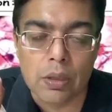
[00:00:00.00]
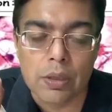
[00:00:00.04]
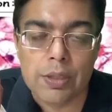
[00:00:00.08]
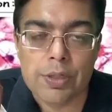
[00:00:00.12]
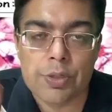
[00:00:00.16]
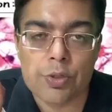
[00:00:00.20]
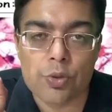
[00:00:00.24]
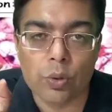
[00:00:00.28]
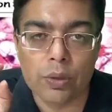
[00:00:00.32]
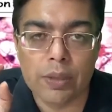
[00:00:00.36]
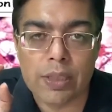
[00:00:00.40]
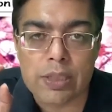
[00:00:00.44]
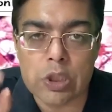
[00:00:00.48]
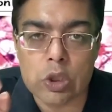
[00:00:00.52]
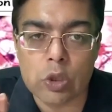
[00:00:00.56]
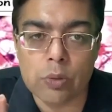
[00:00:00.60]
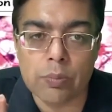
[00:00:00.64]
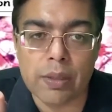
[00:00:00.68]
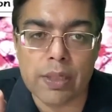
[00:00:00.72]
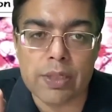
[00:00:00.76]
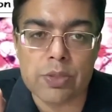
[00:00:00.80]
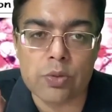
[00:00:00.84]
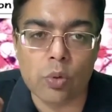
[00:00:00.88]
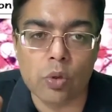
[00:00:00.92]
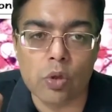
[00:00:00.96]
So this
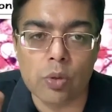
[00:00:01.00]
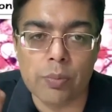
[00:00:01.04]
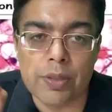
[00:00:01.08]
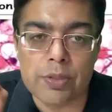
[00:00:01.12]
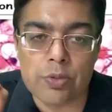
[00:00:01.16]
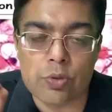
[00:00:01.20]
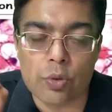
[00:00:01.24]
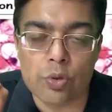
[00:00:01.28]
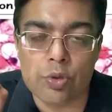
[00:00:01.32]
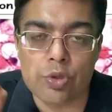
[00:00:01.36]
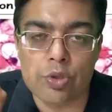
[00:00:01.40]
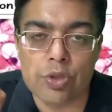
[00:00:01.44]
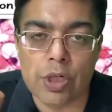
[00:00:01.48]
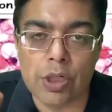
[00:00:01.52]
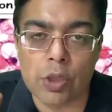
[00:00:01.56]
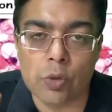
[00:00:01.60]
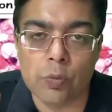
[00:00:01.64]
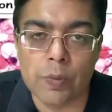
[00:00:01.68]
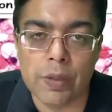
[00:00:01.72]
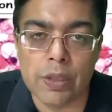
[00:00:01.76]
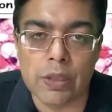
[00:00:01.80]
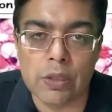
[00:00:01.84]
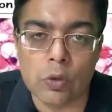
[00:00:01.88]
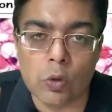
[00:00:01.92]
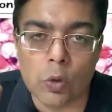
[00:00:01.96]
tumor is going to be associated
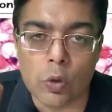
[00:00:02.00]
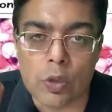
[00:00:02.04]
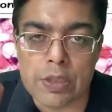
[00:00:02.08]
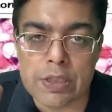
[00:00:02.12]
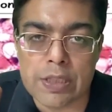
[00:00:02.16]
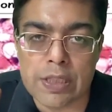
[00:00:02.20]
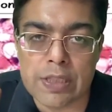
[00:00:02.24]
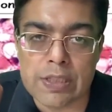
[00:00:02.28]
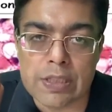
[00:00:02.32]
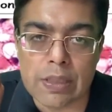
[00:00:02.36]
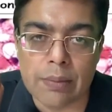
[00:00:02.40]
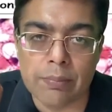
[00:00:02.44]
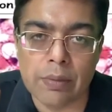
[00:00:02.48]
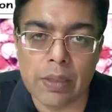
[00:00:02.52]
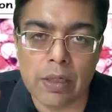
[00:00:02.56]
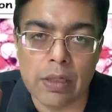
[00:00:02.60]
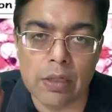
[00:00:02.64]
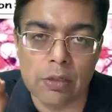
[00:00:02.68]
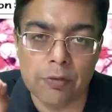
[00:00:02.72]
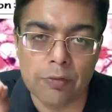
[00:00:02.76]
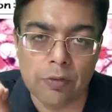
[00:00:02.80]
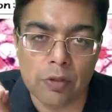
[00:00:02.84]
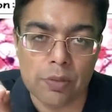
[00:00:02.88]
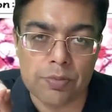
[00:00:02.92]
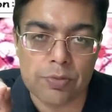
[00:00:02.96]
with causing some kind
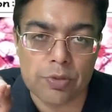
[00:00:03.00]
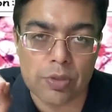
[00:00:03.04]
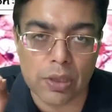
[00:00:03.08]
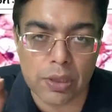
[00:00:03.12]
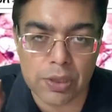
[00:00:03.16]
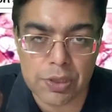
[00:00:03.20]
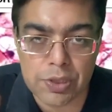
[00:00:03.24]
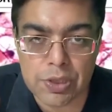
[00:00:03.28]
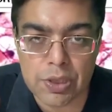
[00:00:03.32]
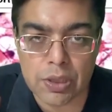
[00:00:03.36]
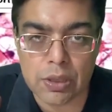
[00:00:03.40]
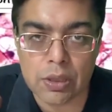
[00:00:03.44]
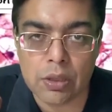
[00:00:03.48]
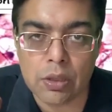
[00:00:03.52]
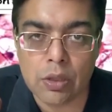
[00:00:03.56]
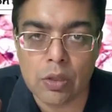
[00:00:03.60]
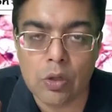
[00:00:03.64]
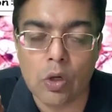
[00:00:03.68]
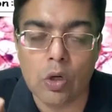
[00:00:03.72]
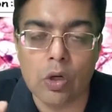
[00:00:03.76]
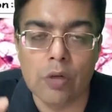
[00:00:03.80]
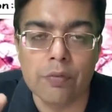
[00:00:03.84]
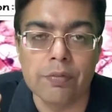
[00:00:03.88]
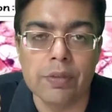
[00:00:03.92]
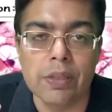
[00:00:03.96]
of an obstruction
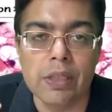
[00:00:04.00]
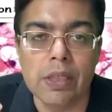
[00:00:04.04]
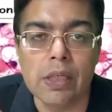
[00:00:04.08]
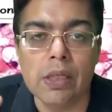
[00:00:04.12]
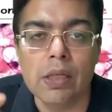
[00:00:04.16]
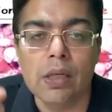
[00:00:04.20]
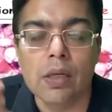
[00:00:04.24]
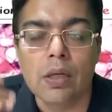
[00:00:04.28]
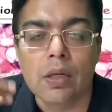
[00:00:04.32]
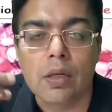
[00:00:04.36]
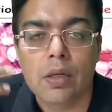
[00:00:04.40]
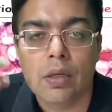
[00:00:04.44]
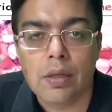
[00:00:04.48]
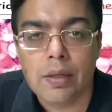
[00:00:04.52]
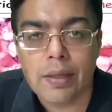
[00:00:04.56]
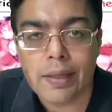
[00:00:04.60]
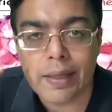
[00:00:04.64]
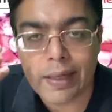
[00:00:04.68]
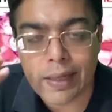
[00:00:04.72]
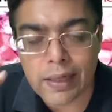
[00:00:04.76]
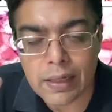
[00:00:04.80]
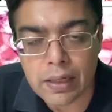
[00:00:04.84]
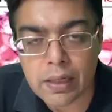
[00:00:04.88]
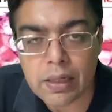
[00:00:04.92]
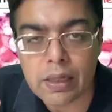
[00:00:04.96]
of the
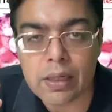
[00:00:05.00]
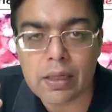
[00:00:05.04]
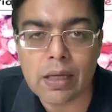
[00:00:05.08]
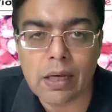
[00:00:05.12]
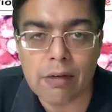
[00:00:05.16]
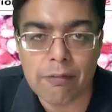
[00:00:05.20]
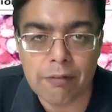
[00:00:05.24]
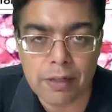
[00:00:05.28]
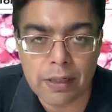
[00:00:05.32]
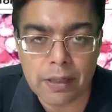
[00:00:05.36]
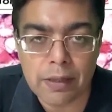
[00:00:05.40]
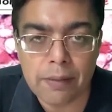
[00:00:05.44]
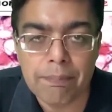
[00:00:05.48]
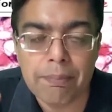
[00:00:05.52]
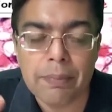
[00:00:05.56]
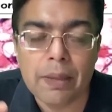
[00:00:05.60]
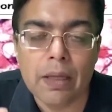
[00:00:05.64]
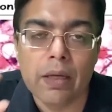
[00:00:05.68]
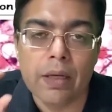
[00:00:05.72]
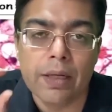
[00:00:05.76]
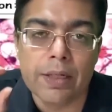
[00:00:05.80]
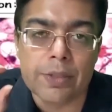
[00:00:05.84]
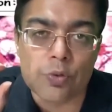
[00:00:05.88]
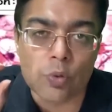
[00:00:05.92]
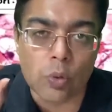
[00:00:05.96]
atrial cavity.
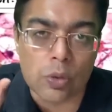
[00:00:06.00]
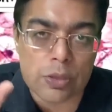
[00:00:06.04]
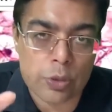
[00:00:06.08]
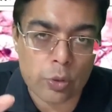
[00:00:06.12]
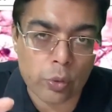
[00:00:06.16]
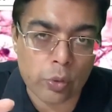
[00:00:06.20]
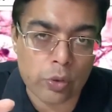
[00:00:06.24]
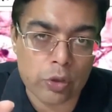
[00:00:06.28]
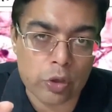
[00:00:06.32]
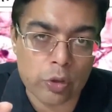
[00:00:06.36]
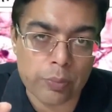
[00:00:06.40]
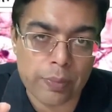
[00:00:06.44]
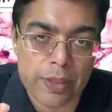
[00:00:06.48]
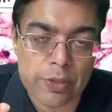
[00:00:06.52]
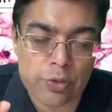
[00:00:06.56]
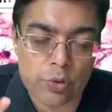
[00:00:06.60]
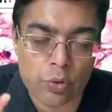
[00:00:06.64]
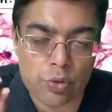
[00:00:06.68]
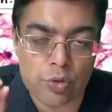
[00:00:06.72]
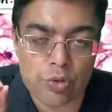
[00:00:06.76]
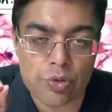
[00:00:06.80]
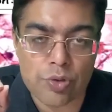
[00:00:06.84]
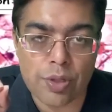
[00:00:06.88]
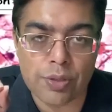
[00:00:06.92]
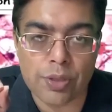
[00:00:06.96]
It's also going to be
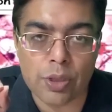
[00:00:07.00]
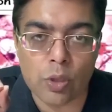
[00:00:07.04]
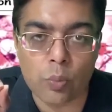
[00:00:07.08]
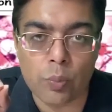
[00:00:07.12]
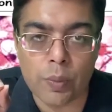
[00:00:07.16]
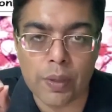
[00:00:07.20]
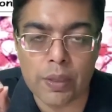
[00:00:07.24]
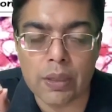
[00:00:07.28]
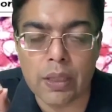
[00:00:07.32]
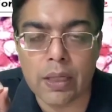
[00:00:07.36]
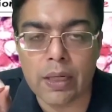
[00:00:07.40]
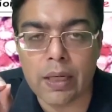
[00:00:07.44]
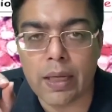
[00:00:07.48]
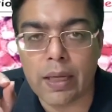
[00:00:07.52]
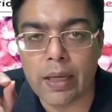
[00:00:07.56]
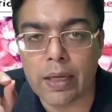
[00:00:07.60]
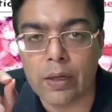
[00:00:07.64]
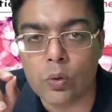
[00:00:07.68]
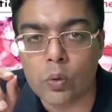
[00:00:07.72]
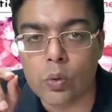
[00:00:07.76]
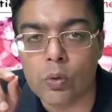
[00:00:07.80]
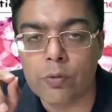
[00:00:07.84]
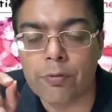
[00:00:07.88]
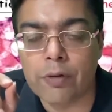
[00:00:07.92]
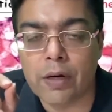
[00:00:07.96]
associated with an
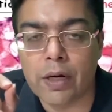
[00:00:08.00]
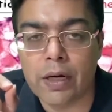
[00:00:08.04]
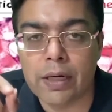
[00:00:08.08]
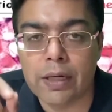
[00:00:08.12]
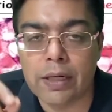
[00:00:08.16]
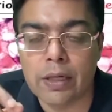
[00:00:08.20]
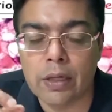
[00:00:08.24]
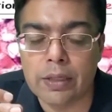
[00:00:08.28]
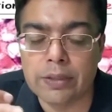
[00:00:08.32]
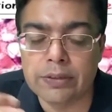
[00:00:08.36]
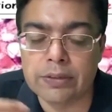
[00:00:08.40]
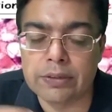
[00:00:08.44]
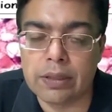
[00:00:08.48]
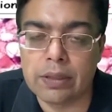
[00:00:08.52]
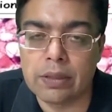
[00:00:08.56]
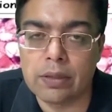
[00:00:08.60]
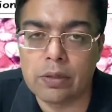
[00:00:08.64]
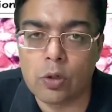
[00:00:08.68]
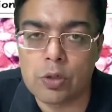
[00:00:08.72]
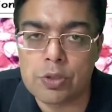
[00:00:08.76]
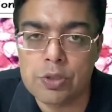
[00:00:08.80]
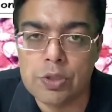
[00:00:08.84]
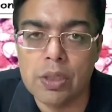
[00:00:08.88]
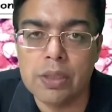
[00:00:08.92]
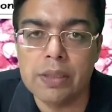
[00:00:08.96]
echo finding, it's an
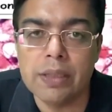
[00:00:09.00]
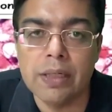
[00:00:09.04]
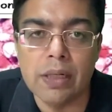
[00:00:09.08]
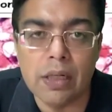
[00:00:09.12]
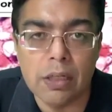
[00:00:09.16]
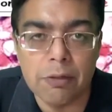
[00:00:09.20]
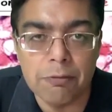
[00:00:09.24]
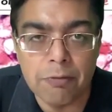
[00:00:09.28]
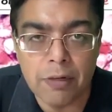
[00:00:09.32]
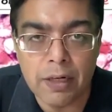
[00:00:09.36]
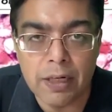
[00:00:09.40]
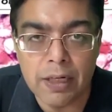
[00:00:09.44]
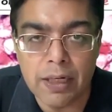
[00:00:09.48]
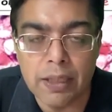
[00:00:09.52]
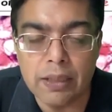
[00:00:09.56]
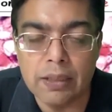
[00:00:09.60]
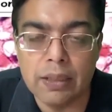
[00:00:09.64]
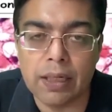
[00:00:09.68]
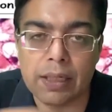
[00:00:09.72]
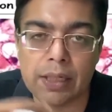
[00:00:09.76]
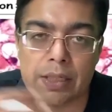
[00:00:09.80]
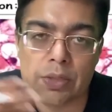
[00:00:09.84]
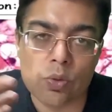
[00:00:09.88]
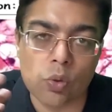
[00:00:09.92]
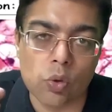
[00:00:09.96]
auscultatory finding,
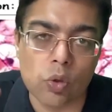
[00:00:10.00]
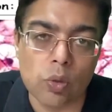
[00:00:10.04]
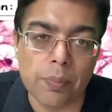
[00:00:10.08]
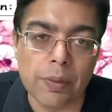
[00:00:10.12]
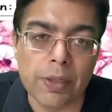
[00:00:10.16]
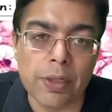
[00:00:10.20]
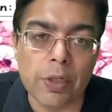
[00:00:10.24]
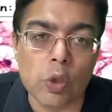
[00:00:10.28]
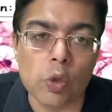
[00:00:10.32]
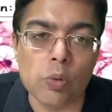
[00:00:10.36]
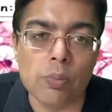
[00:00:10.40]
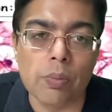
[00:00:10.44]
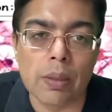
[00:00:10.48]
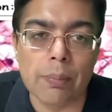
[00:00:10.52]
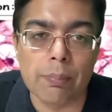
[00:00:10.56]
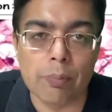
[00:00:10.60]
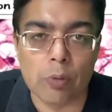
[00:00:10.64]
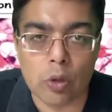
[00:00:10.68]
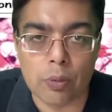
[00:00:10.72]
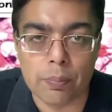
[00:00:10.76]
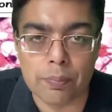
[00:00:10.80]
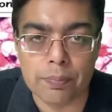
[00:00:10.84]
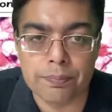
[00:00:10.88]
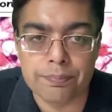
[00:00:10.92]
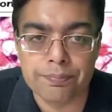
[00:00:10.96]
that is going to be tumor
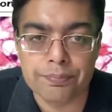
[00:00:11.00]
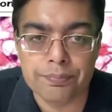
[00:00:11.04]
clot.